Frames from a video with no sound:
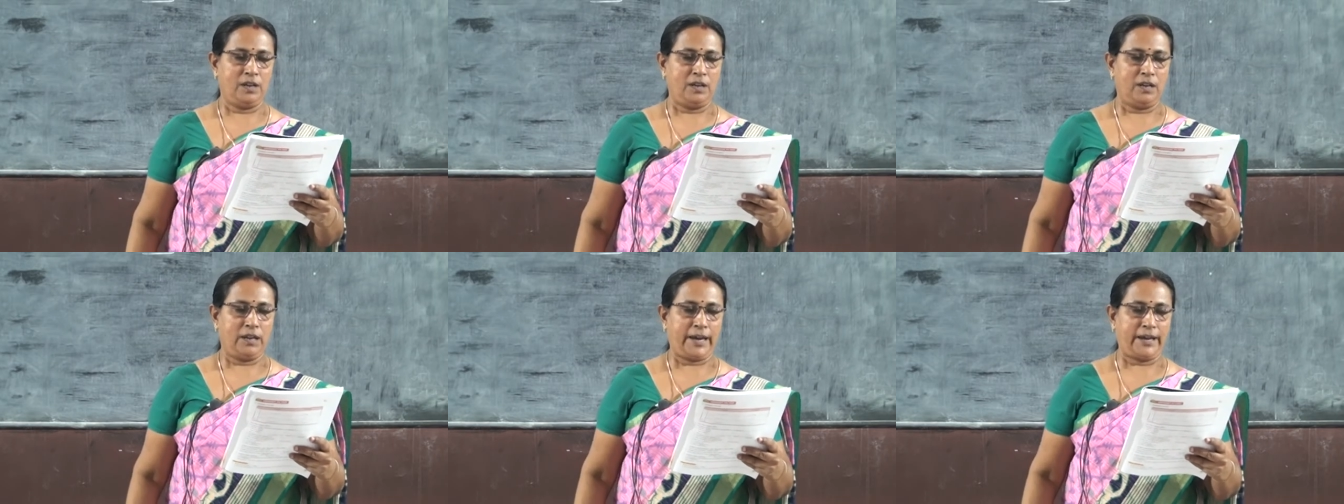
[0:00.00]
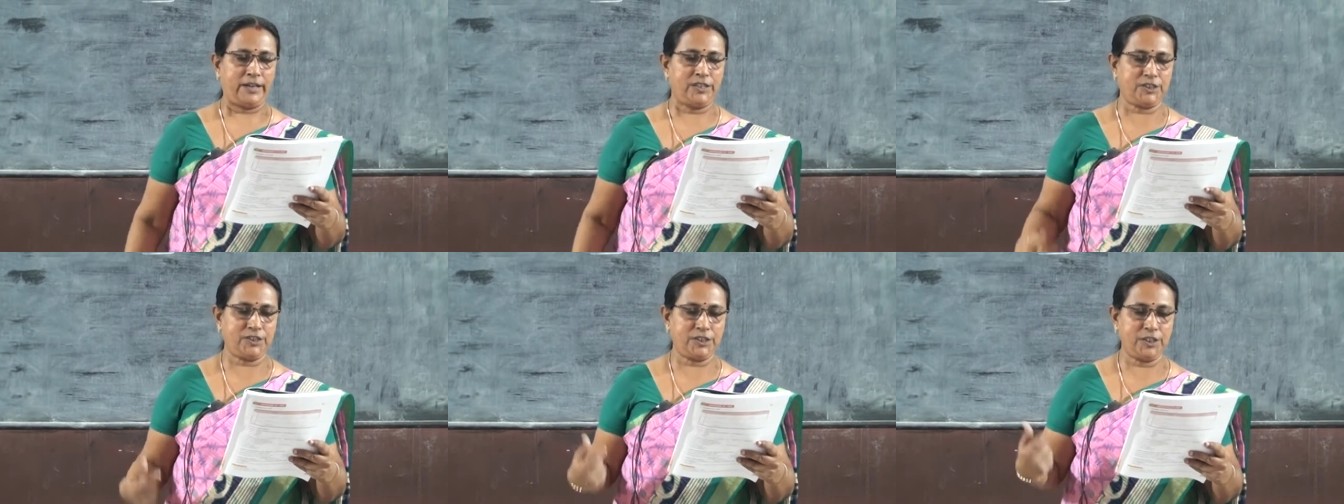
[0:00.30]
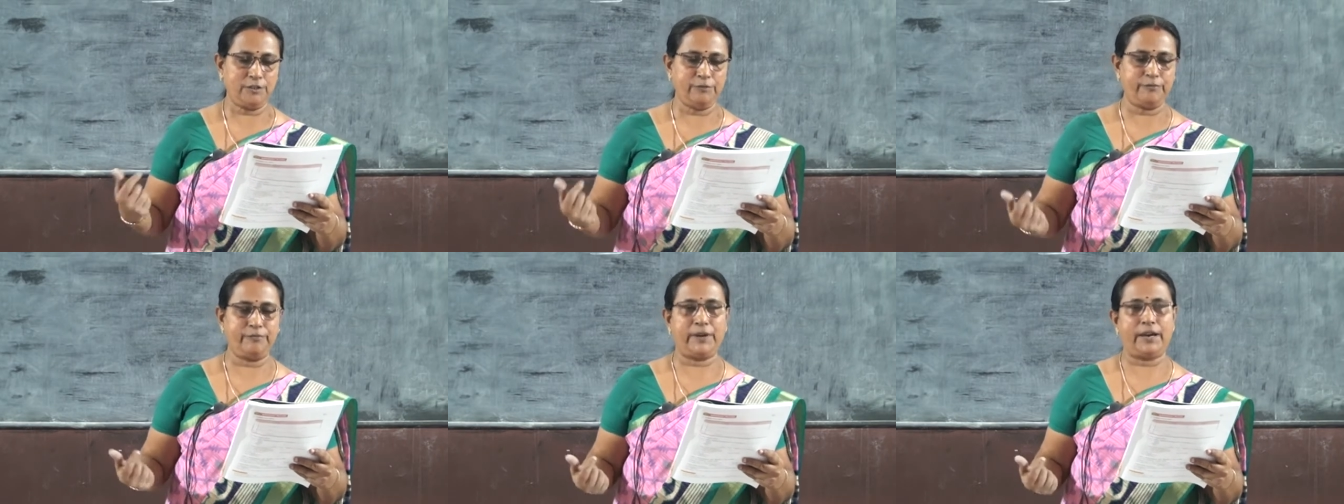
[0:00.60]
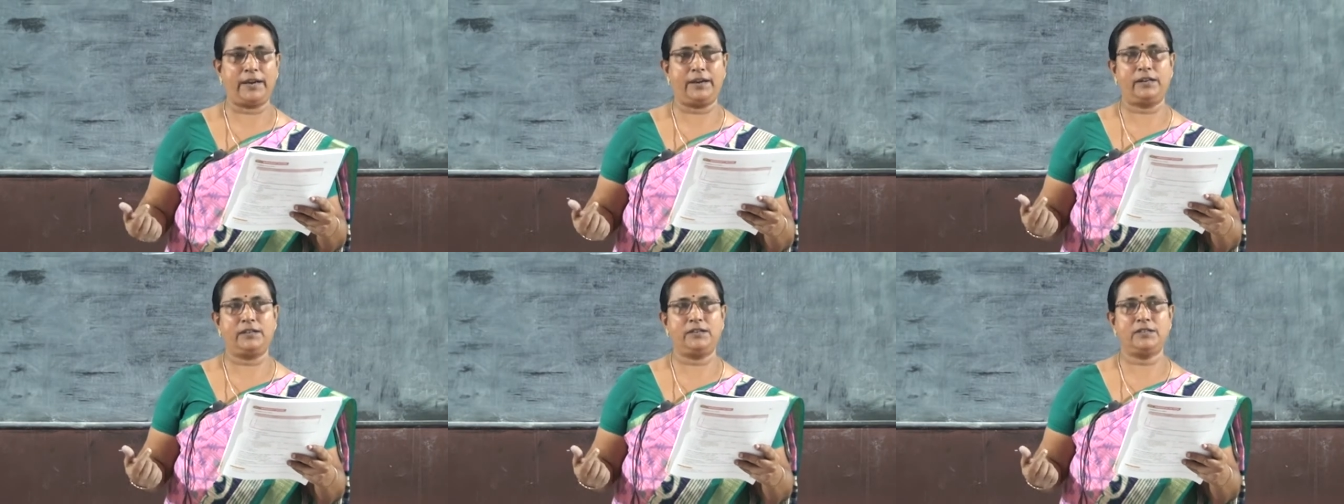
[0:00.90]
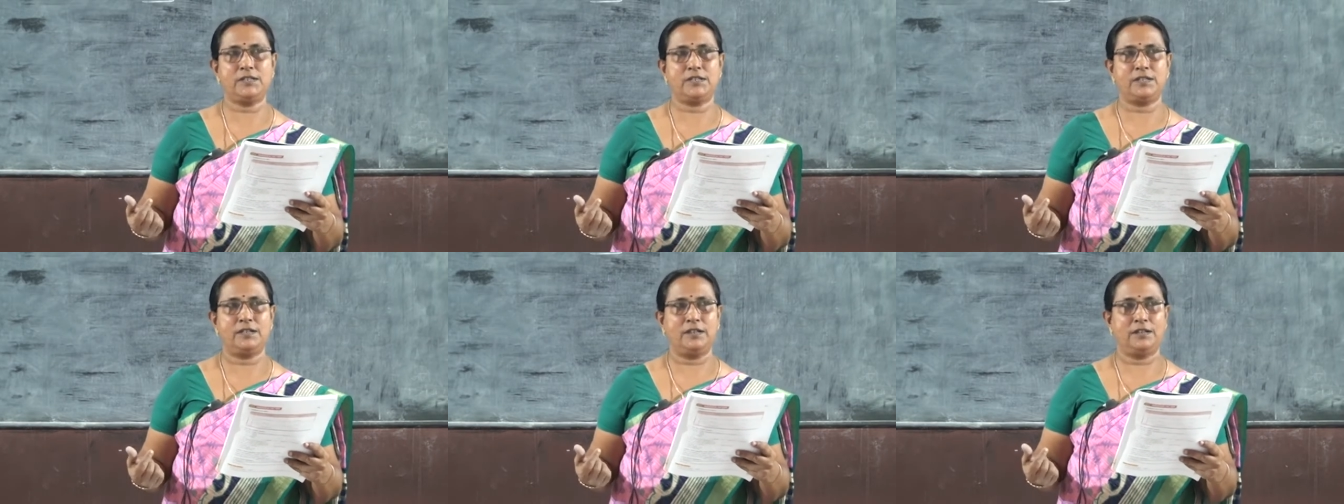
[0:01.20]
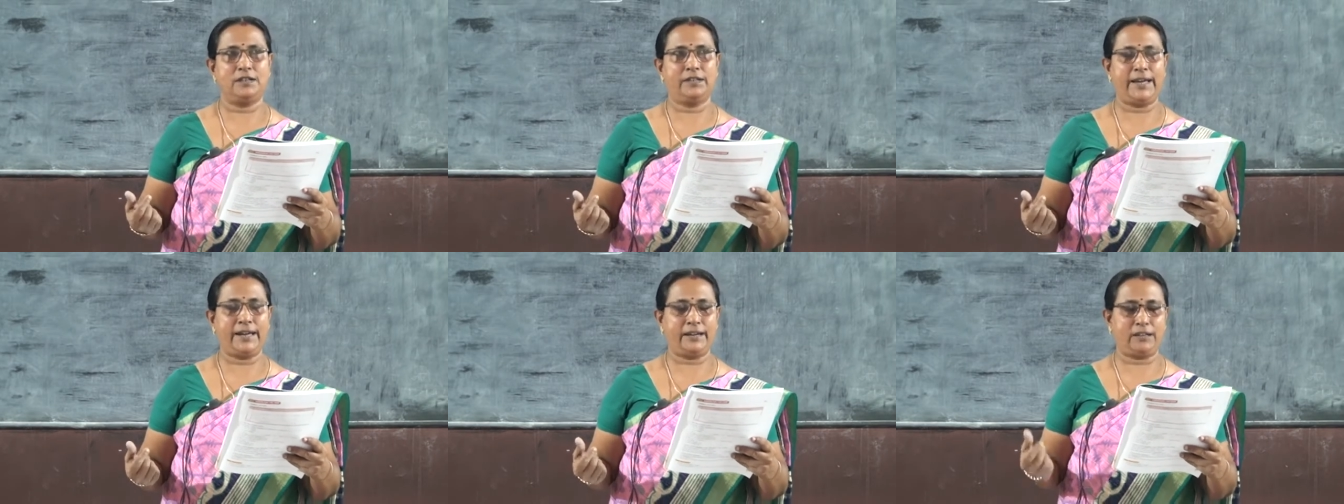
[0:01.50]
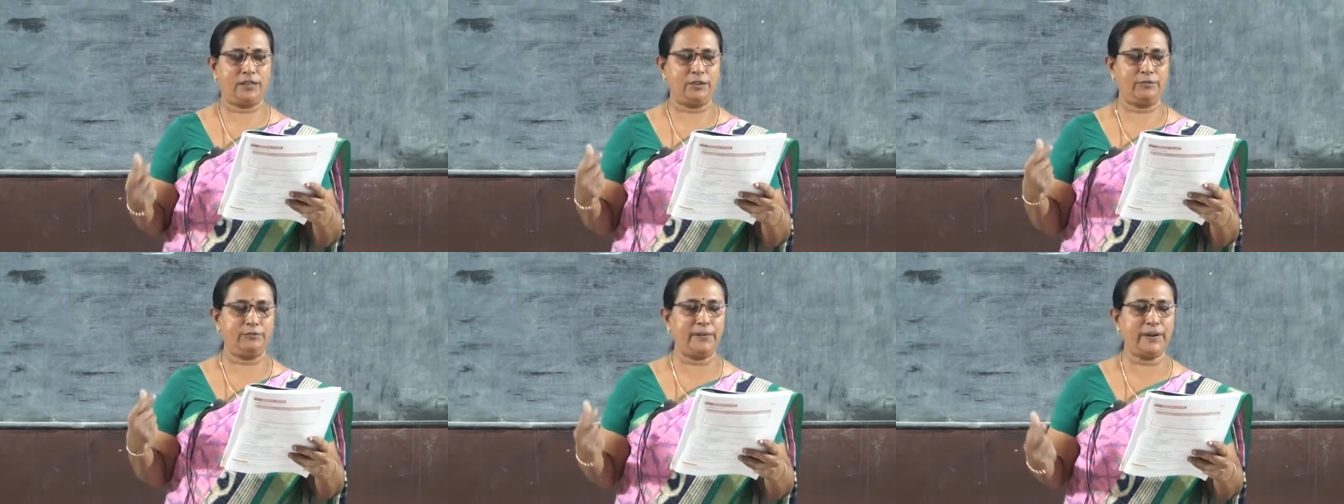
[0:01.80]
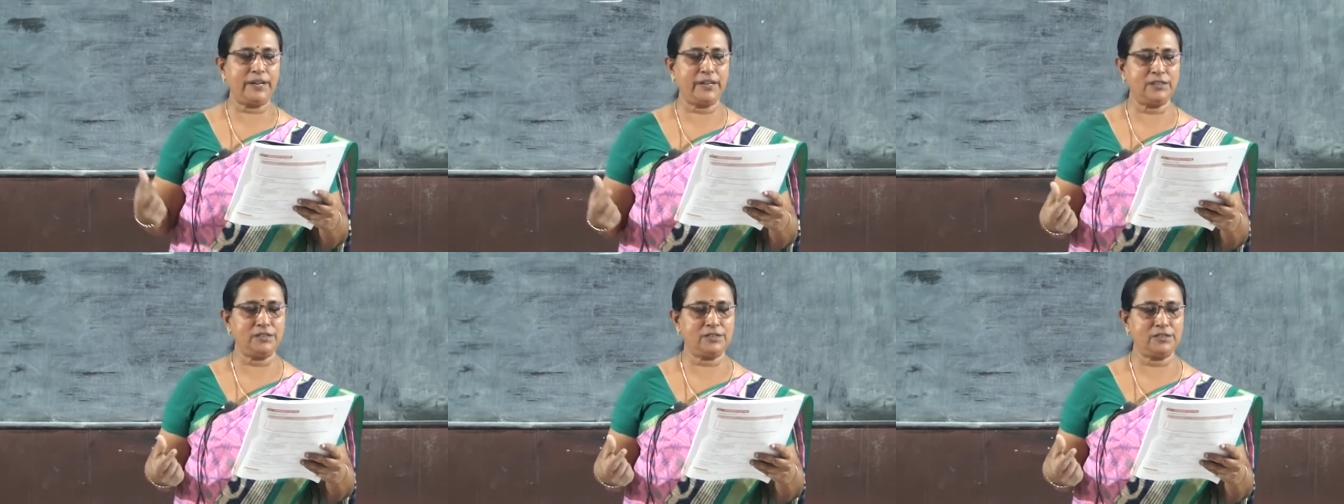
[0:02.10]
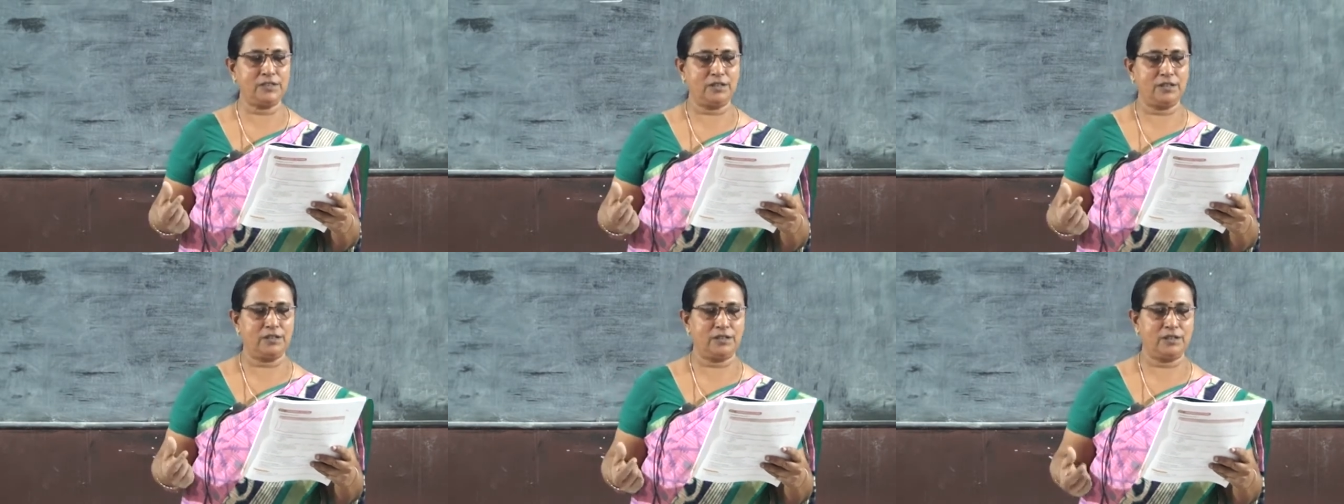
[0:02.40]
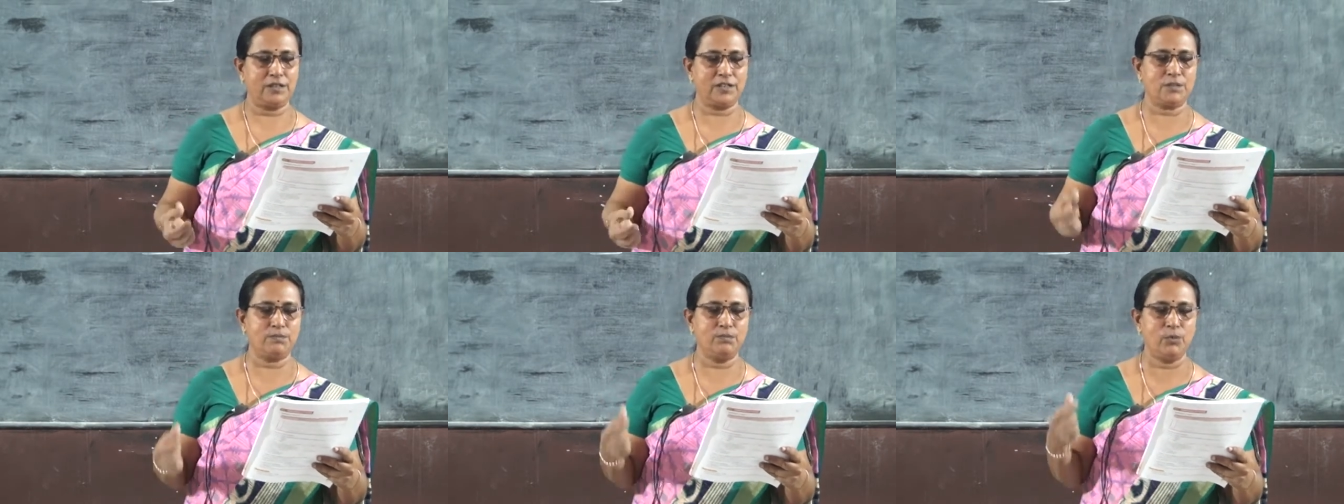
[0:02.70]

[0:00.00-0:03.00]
And she finds that the flint is